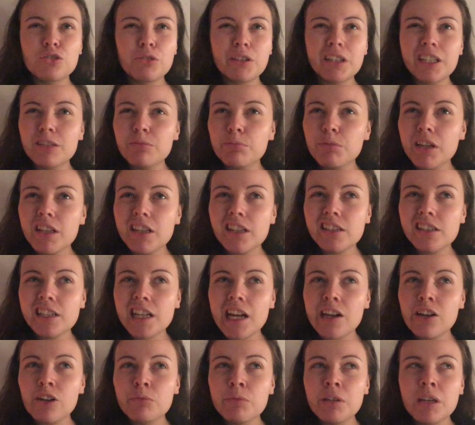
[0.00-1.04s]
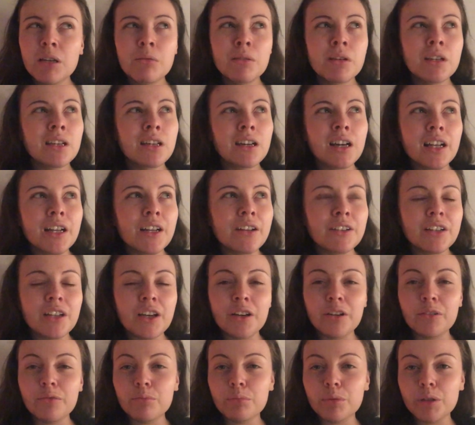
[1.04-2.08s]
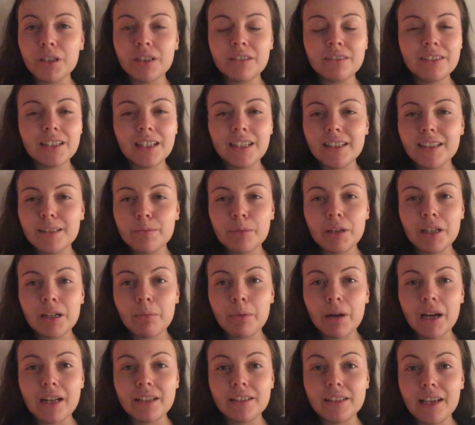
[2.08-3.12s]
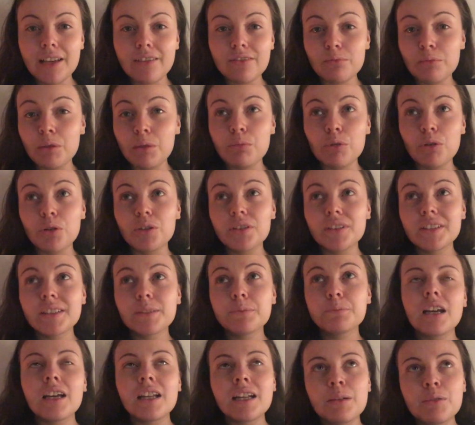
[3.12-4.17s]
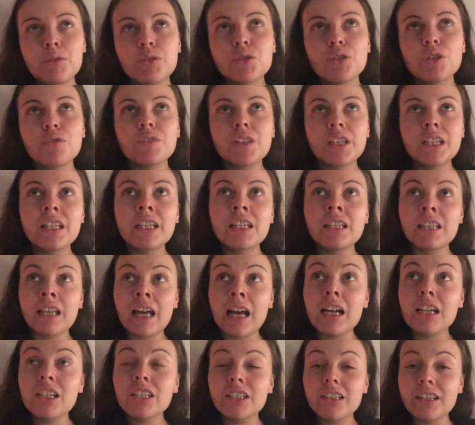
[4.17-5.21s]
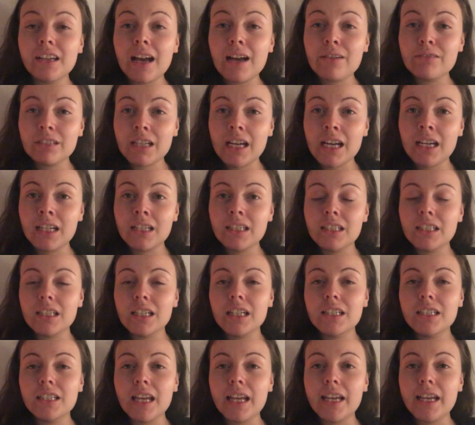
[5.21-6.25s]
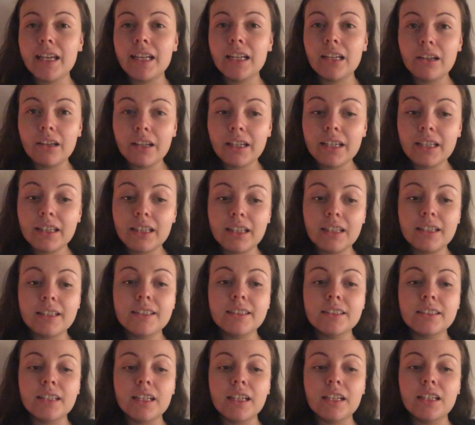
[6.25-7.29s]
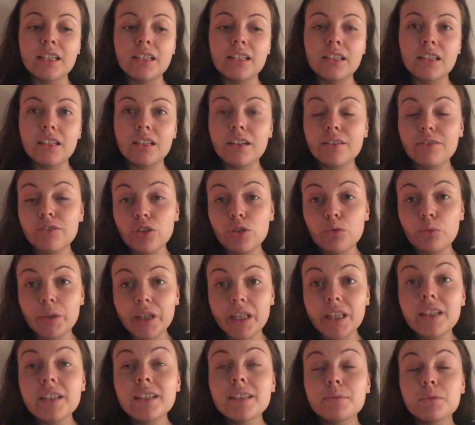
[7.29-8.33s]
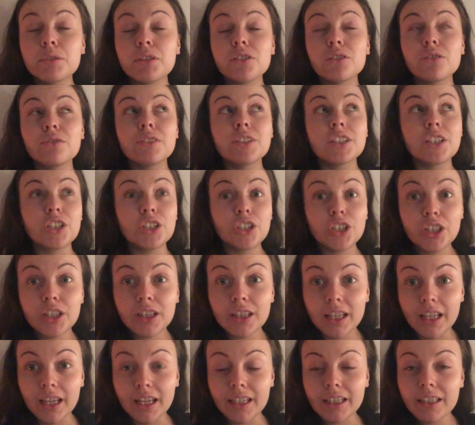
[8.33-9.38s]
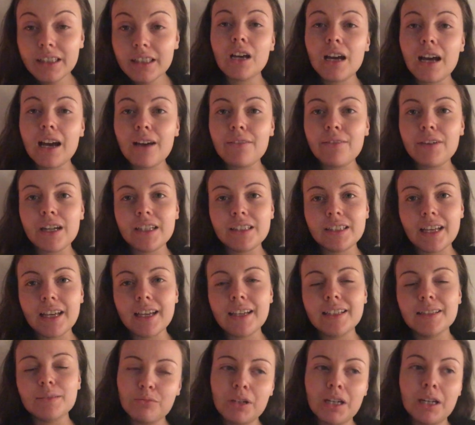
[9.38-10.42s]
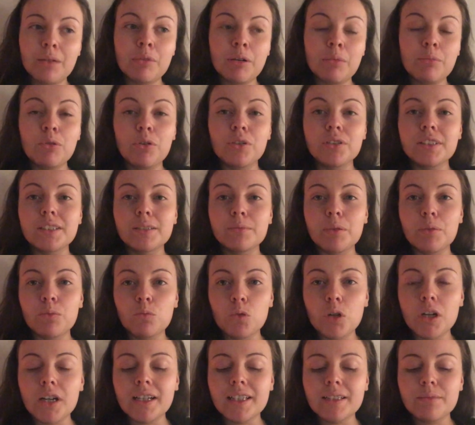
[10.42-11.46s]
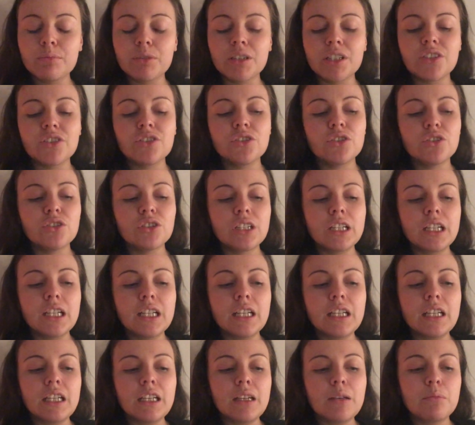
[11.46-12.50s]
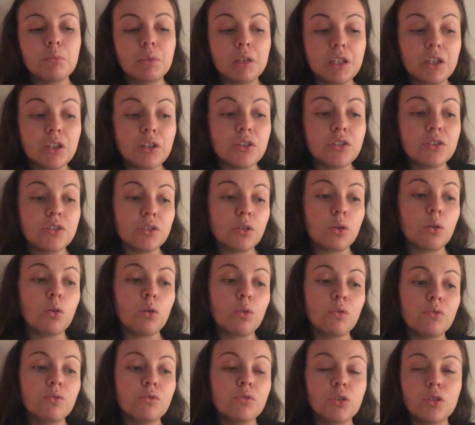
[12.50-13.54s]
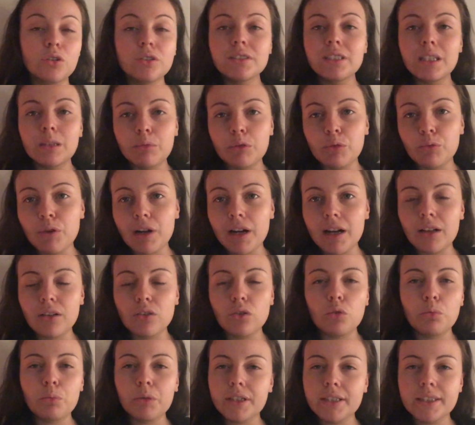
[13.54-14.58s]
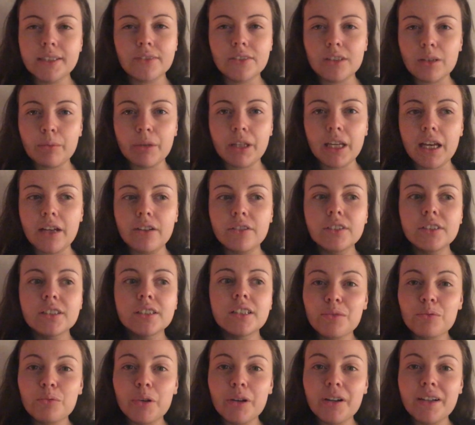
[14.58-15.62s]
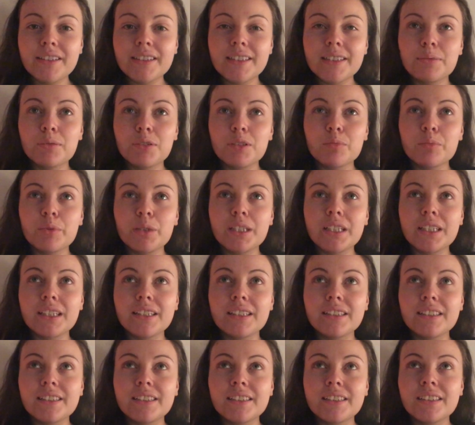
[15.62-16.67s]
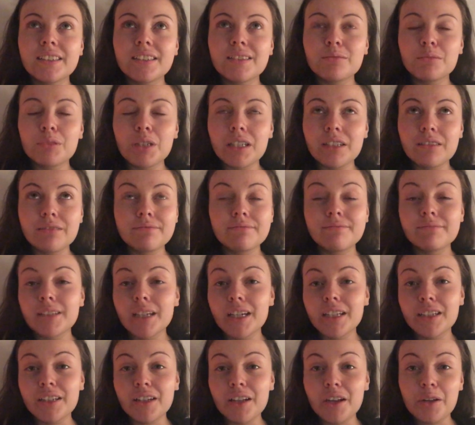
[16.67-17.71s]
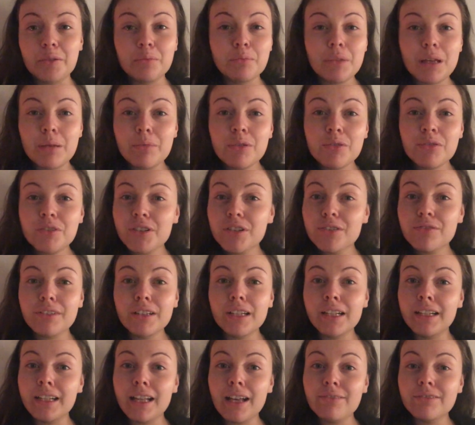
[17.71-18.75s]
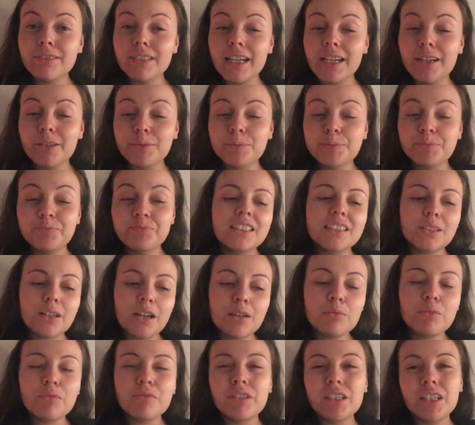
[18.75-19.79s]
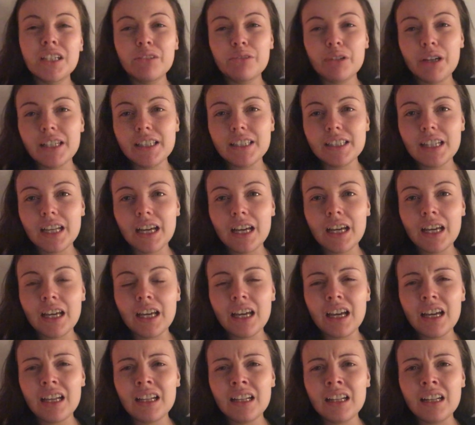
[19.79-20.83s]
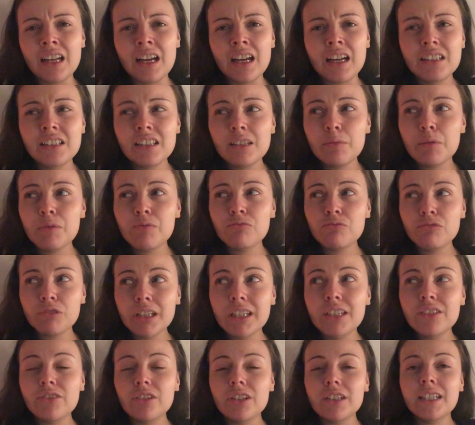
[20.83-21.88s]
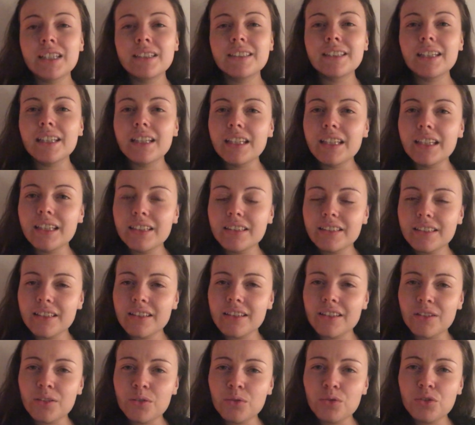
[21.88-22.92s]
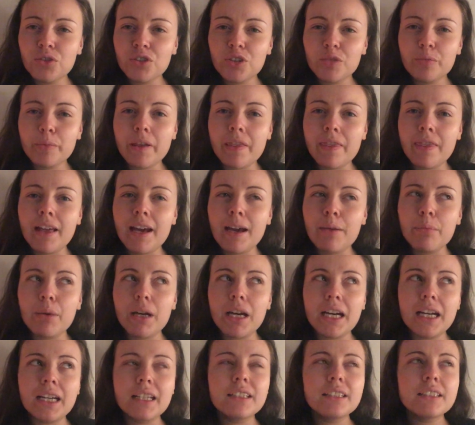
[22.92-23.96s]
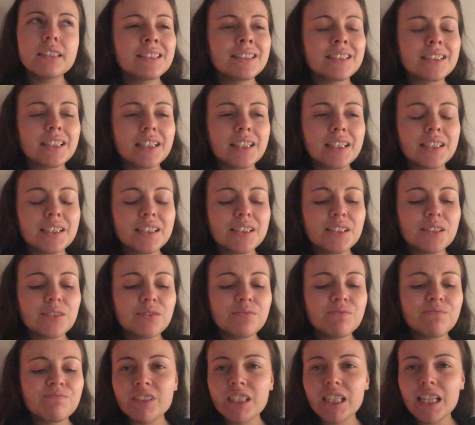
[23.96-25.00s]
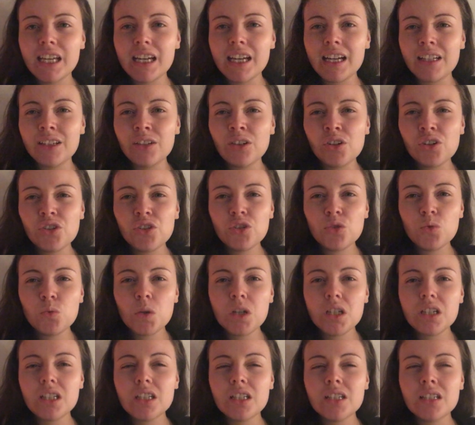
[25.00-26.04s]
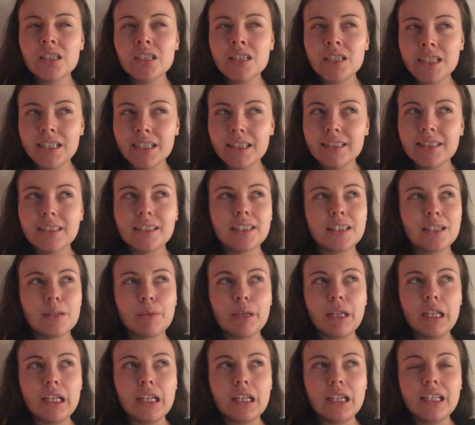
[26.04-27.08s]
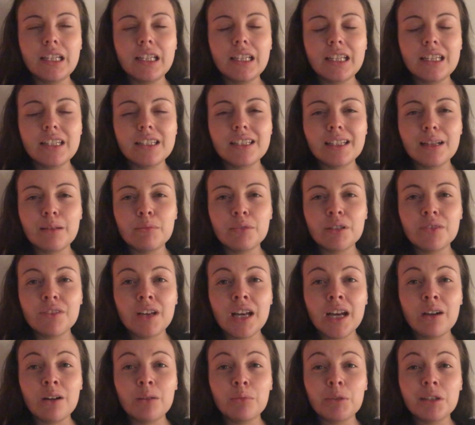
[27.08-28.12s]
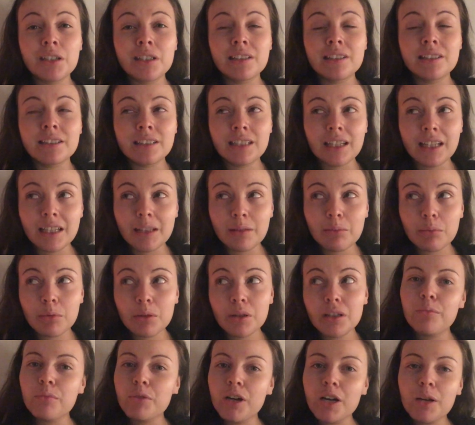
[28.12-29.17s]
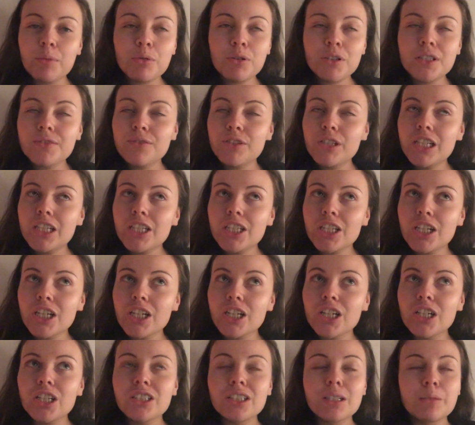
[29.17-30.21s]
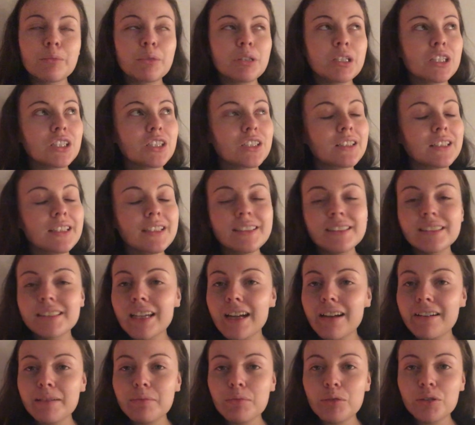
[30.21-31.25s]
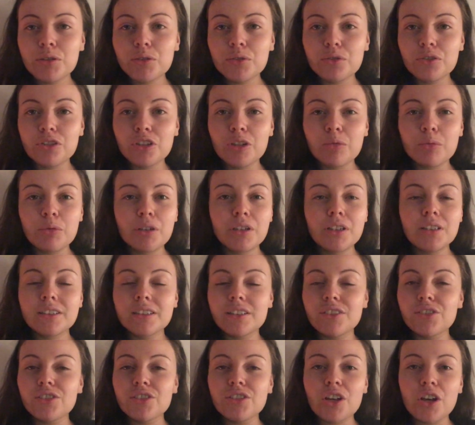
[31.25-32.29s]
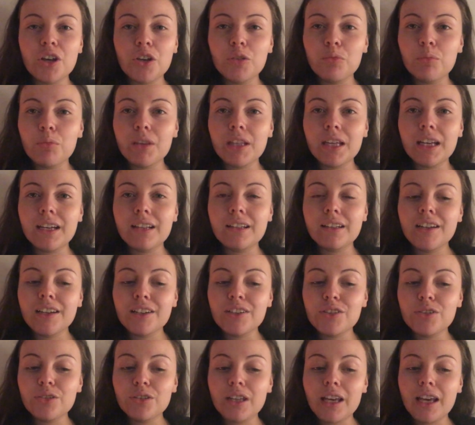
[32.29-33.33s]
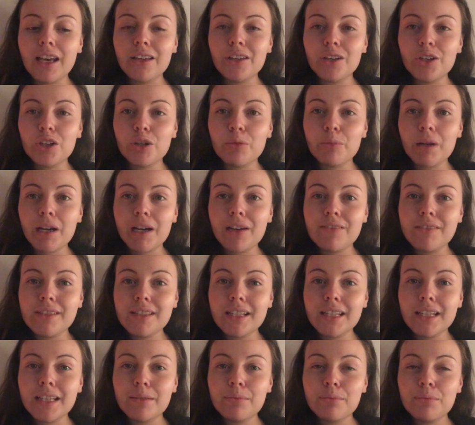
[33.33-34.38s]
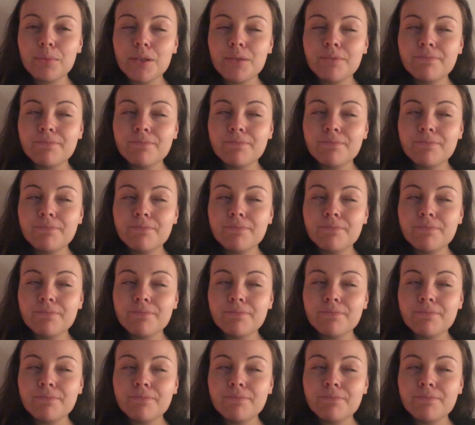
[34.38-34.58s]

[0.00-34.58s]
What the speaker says: triggered by the shower, maybe. I don't know, but it's been a bad day for my POTS. And I was sort of thinking that actually I haven't had a day like this in a few weeks, which is obviously a good thing. I have had days where my POTS has been worse, but it's usually because of not sleeping well or because of something else. Whereas this was because, well, I don't know. Maybe it was just feeling left out. So I haven't been feeling great today, and I actually been really struggling to eat. The nausea's been that bad. So yeah, not sure what tonight's going to be like in terms of how I'm going to sleep. My iPod's fully charged. I'm going to just listen to Harry Potter audiobooks and just hope that I do get a good amount of sleep.